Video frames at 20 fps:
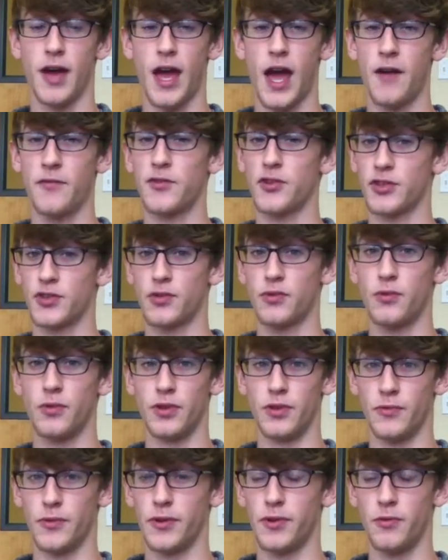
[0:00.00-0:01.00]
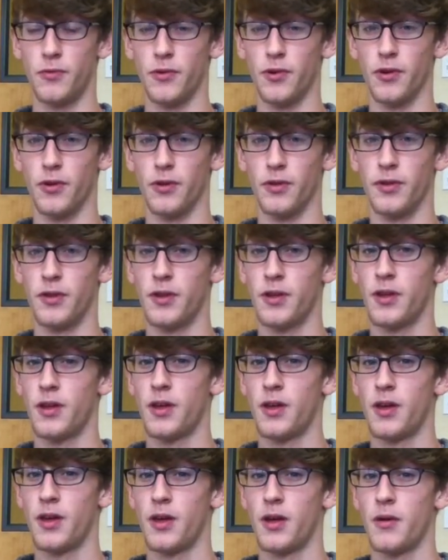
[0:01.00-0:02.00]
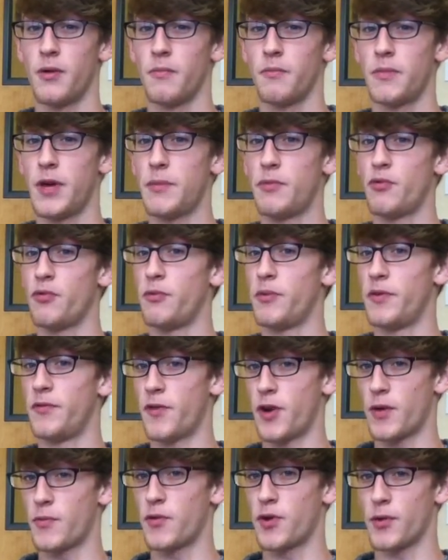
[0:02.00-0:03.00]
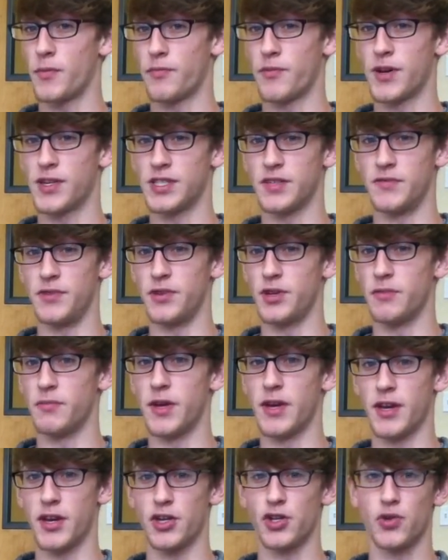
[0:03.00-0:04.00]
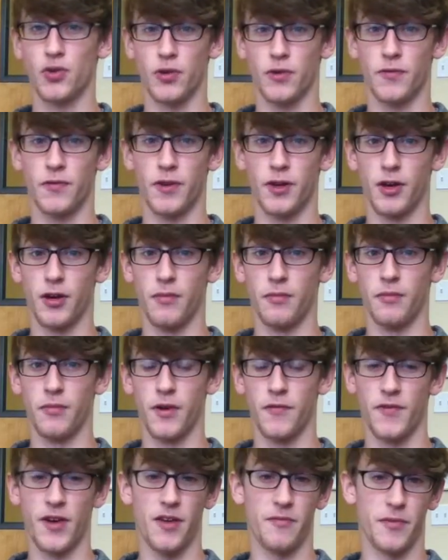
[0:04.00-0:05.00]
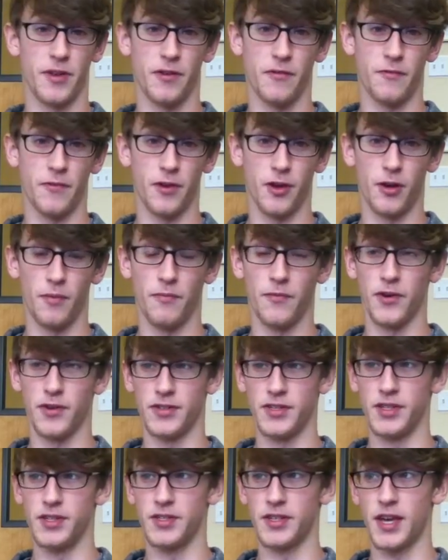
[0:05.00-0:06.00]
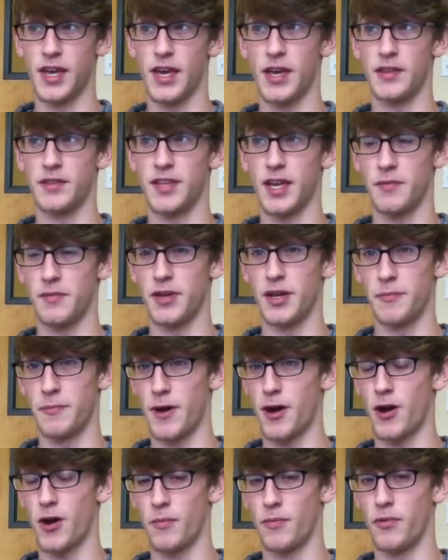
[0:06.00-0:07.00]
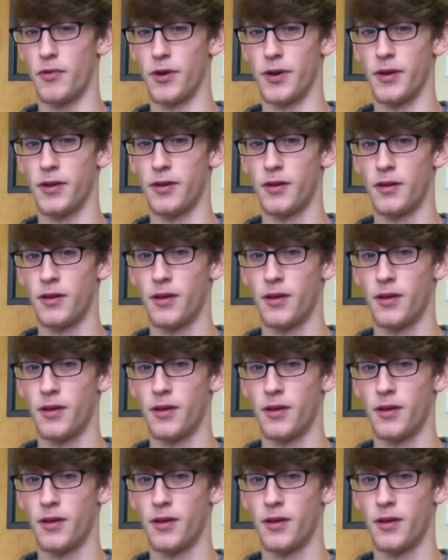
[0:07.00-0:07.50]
after school in the real world, people will be far more impressed if you can make a short film, a 5-minute film, versus a 10-minute PowerPoint.